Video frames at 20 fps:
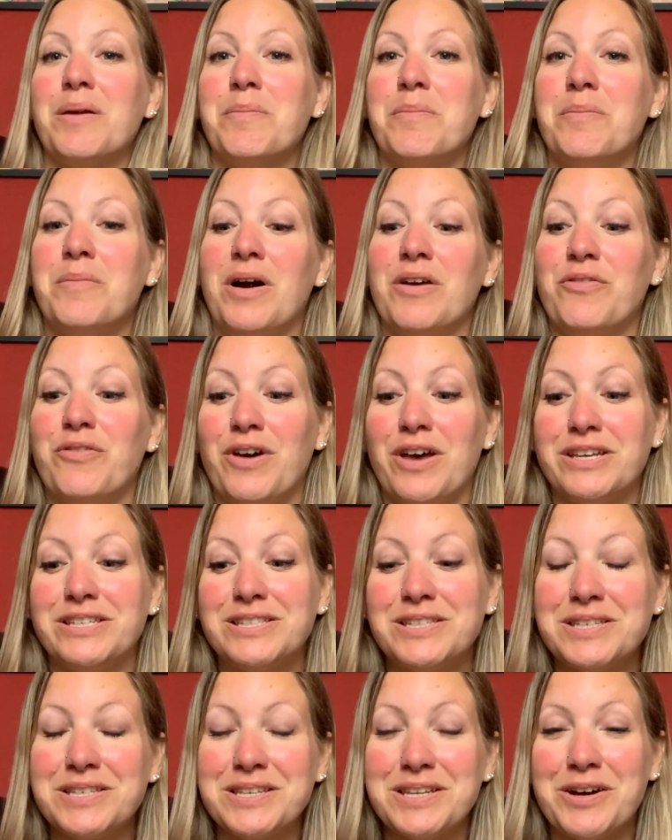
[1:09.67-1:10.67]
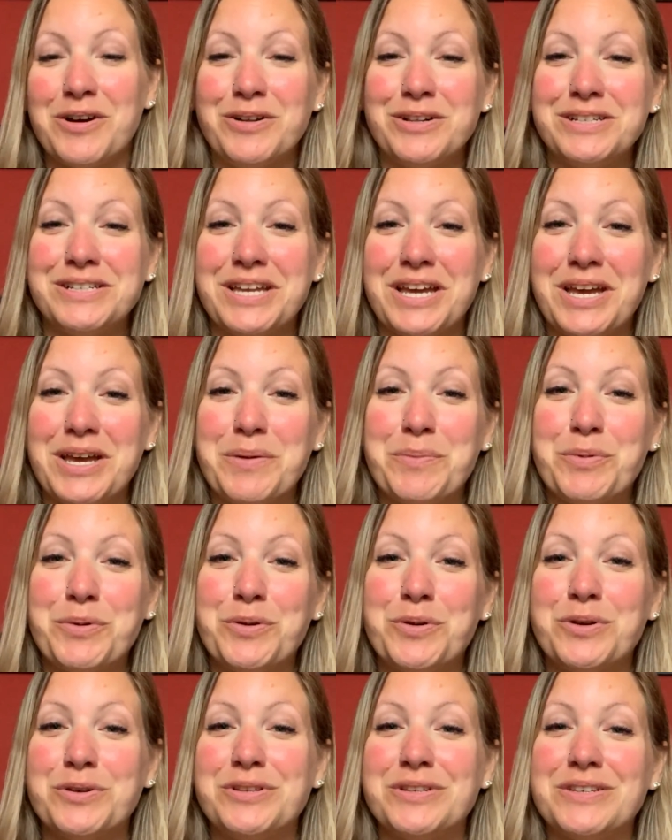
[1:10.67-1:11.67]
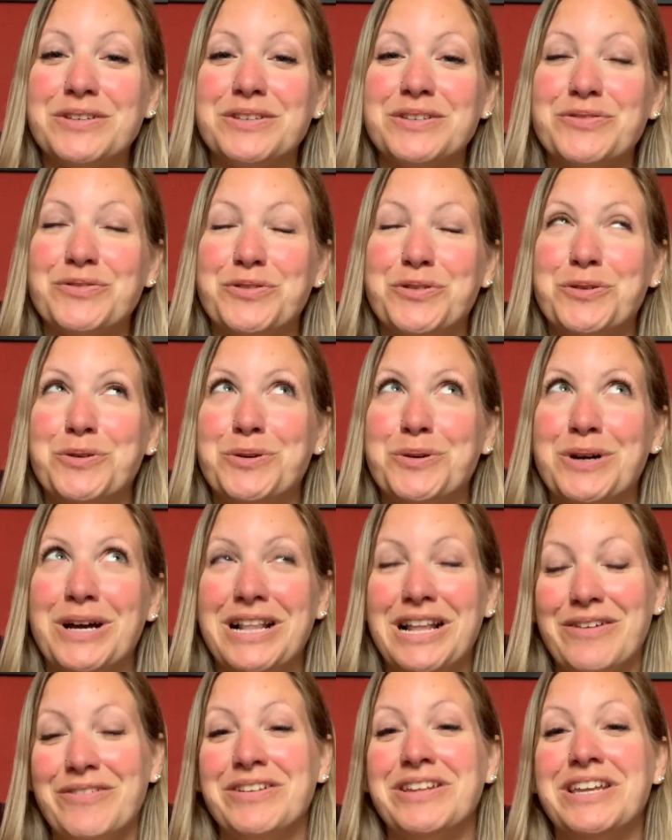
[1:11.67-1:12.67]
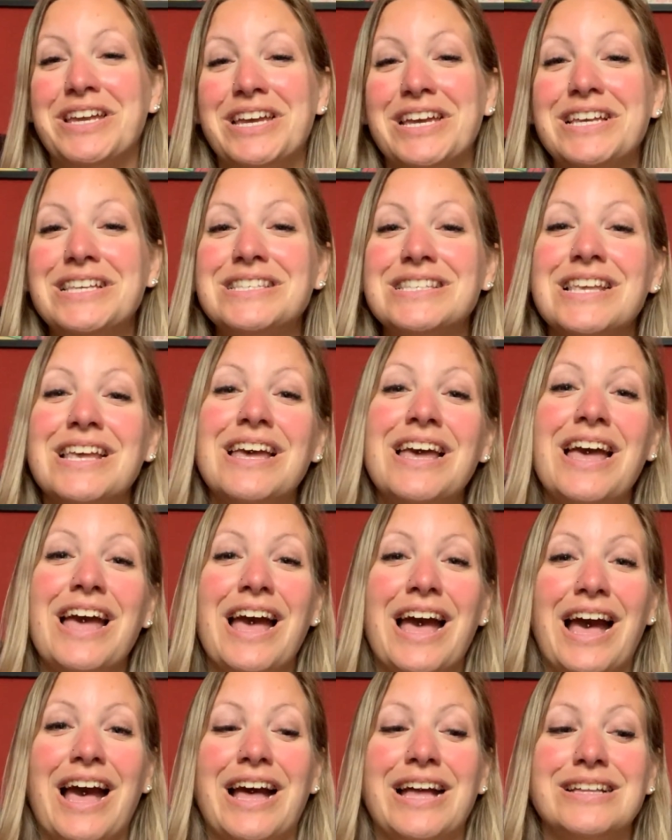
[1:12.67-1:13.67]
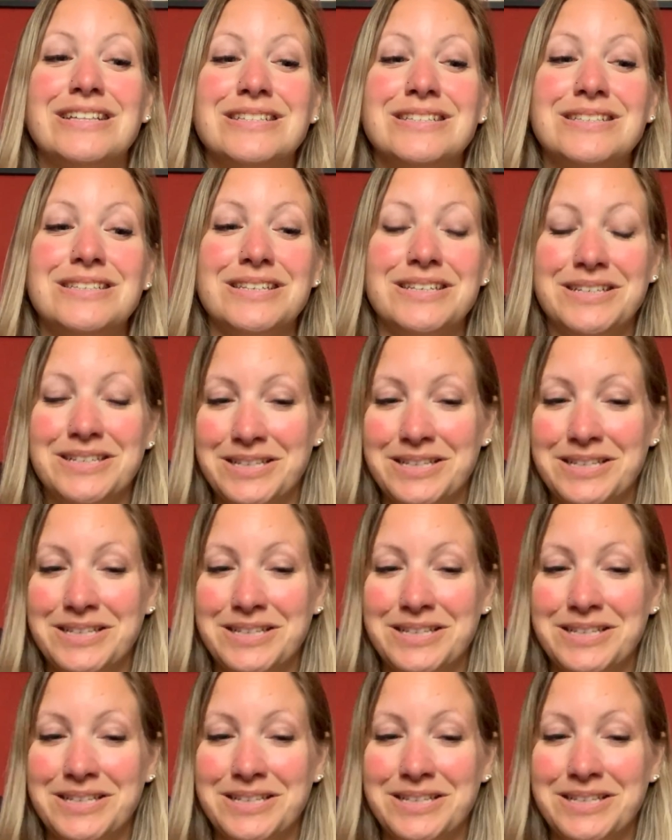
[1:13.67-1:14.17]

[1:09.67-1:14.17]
my first holiday abroad for 11 years and